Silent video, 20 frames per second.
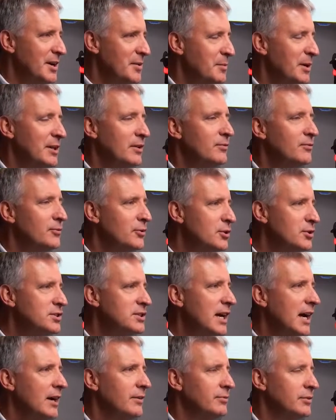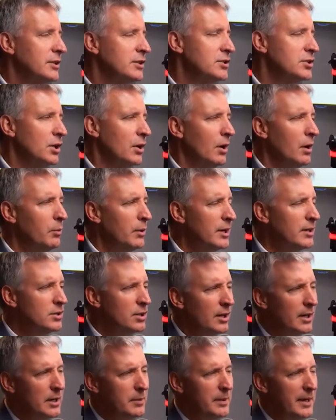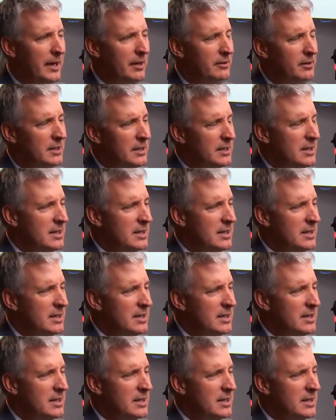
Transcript: But in the first half of the show, I want to talk about